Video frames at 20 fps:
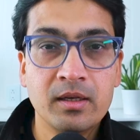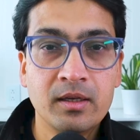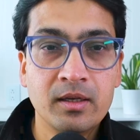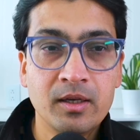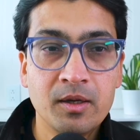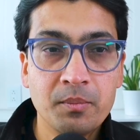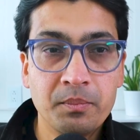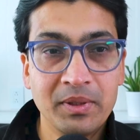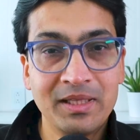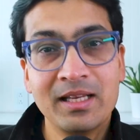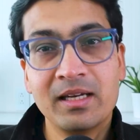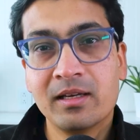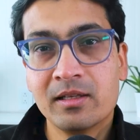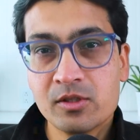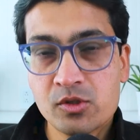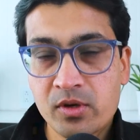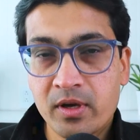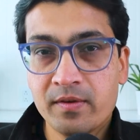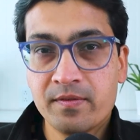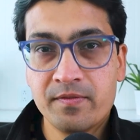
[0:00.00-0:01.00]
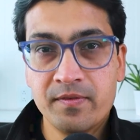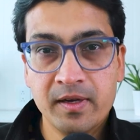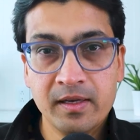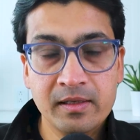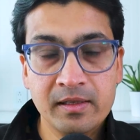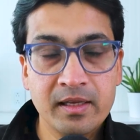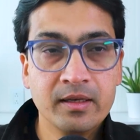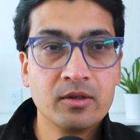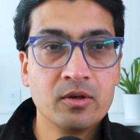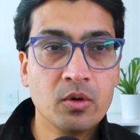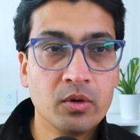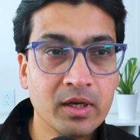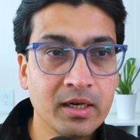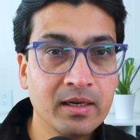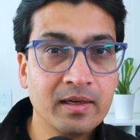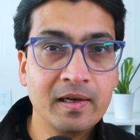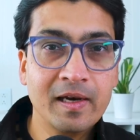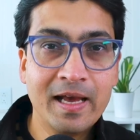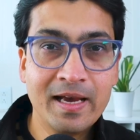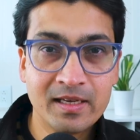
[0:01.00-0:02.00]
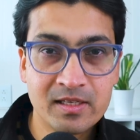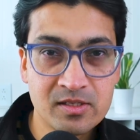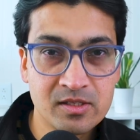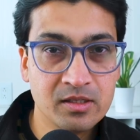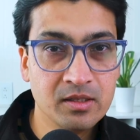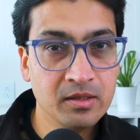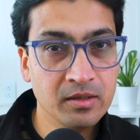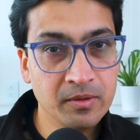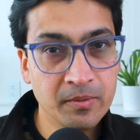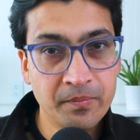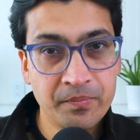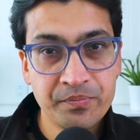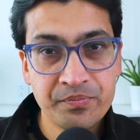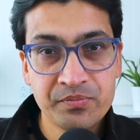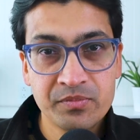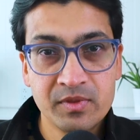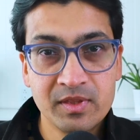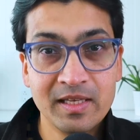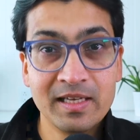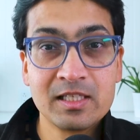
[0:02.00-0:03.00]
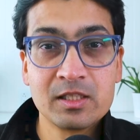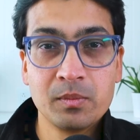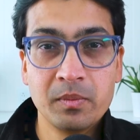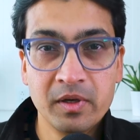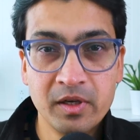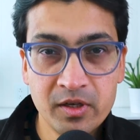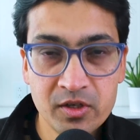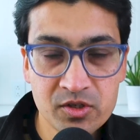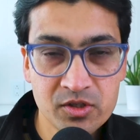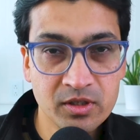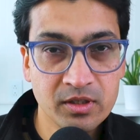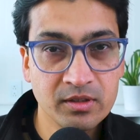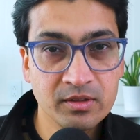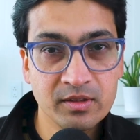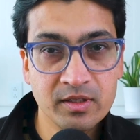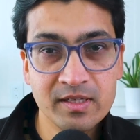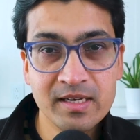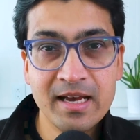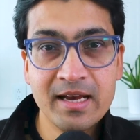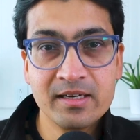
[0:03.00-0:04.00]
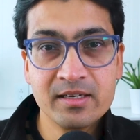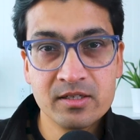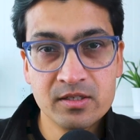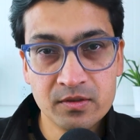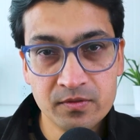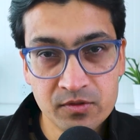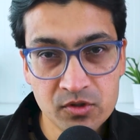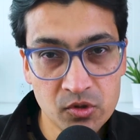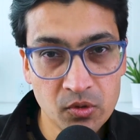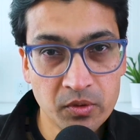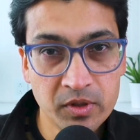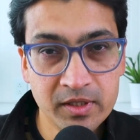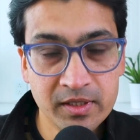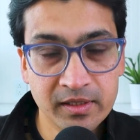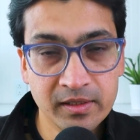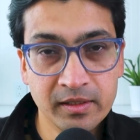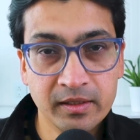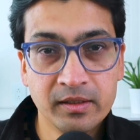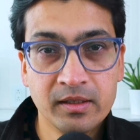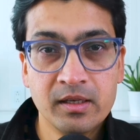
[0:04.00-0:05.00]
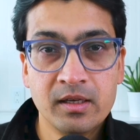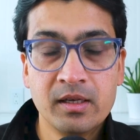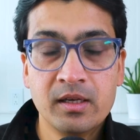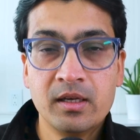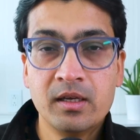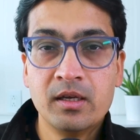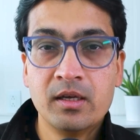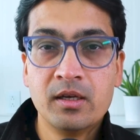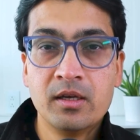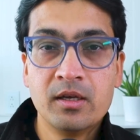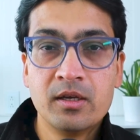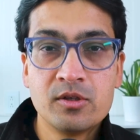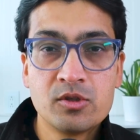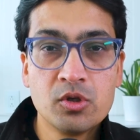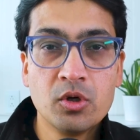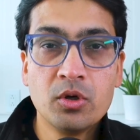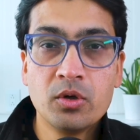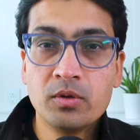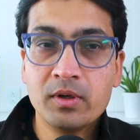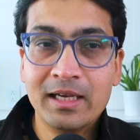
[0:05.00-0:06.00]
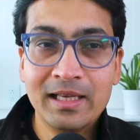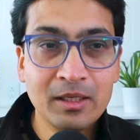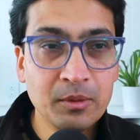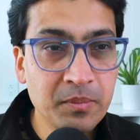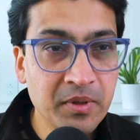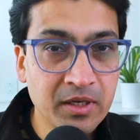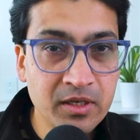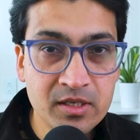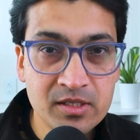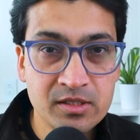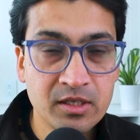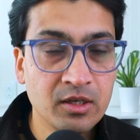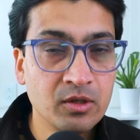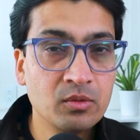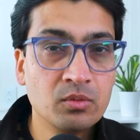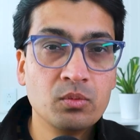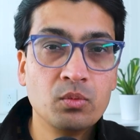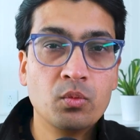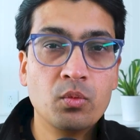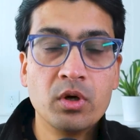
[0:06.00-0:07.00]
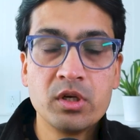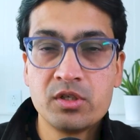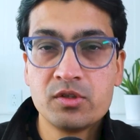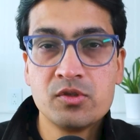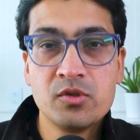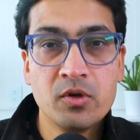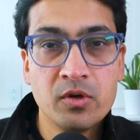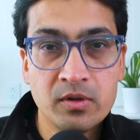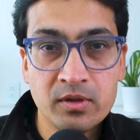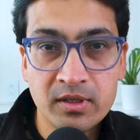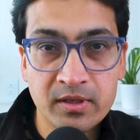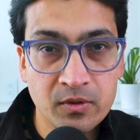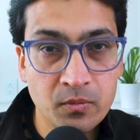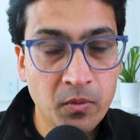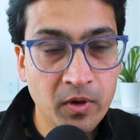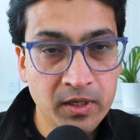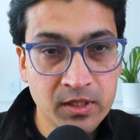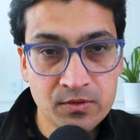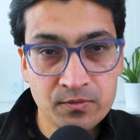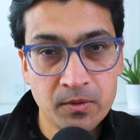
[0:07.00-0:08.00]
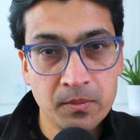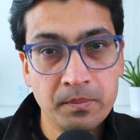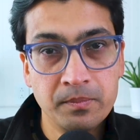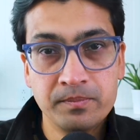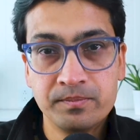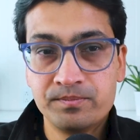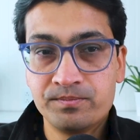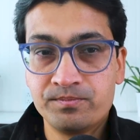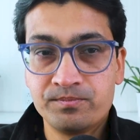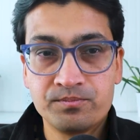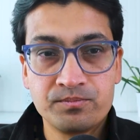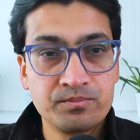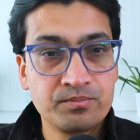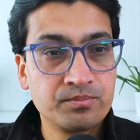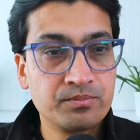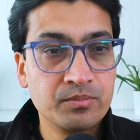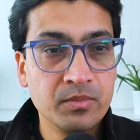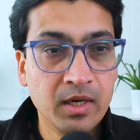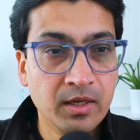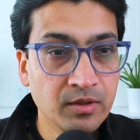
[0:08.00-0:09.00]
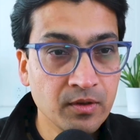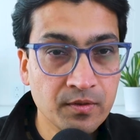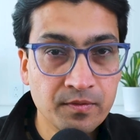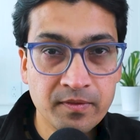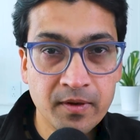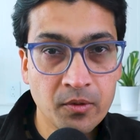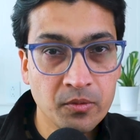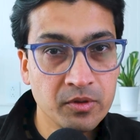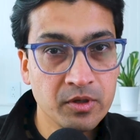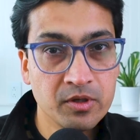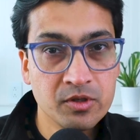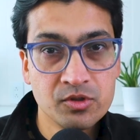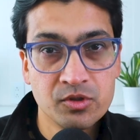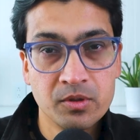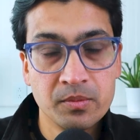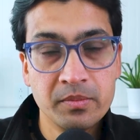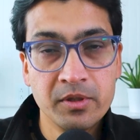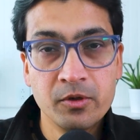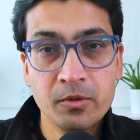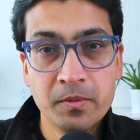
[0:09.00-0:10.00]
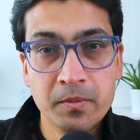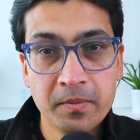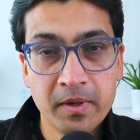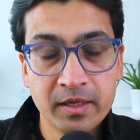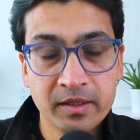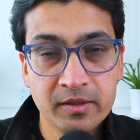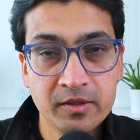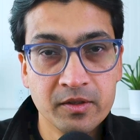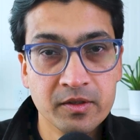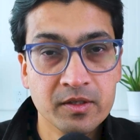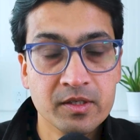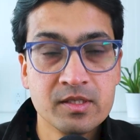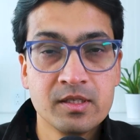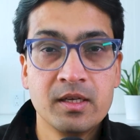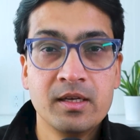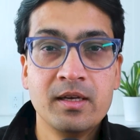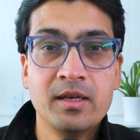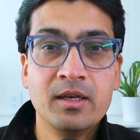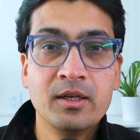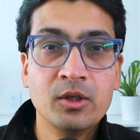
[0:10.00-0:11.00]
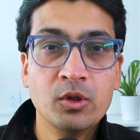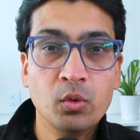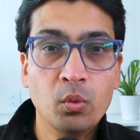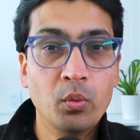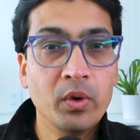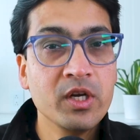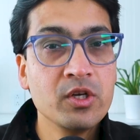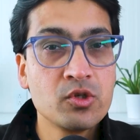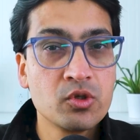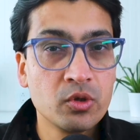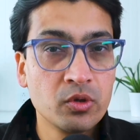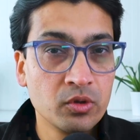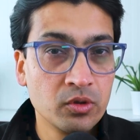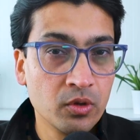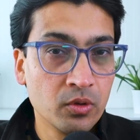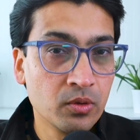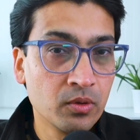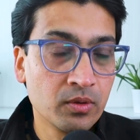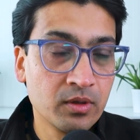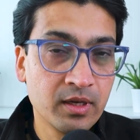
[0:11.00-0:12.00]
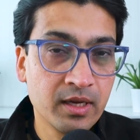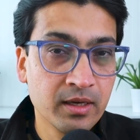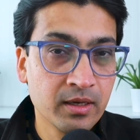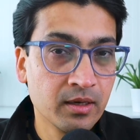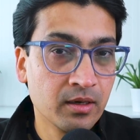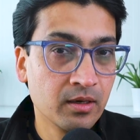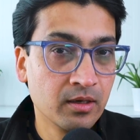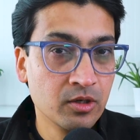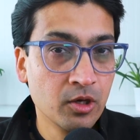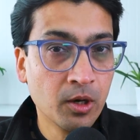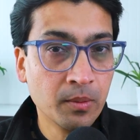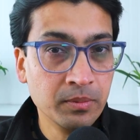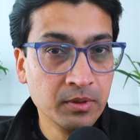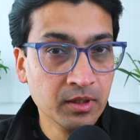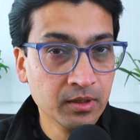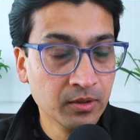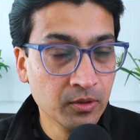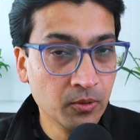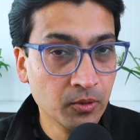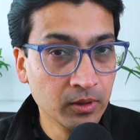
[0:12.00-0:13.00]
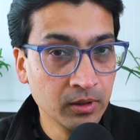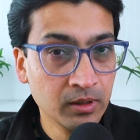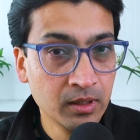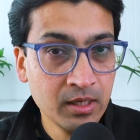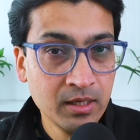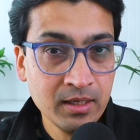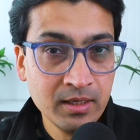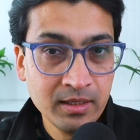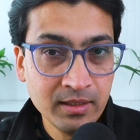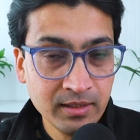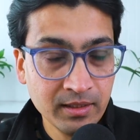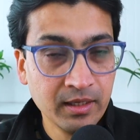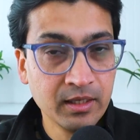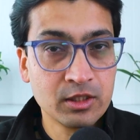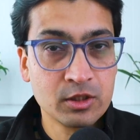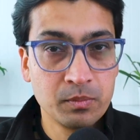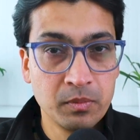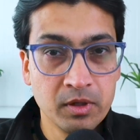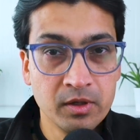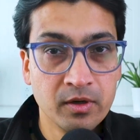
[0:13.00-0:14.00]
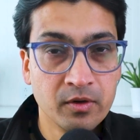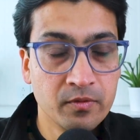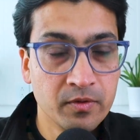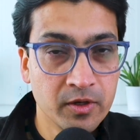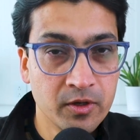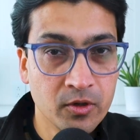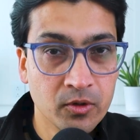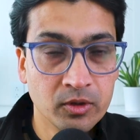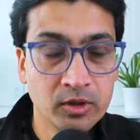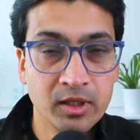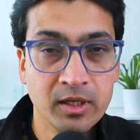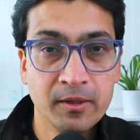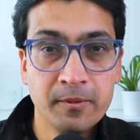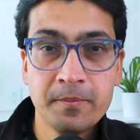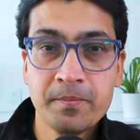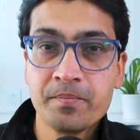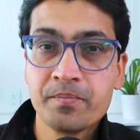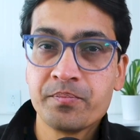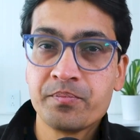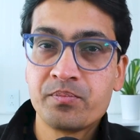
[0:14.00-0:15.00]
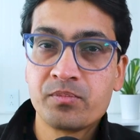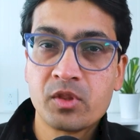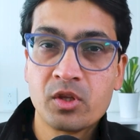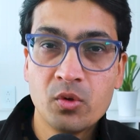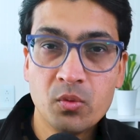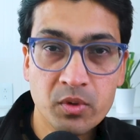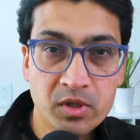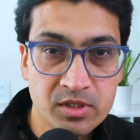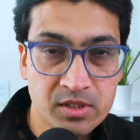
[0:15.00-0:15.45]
But then also, I felt like, okay, it lacks the explanation, the narrative storytelling. So help me understand, what is your advice for other founders or B2B marketers? When should you though adopt the whole explainer video thing versus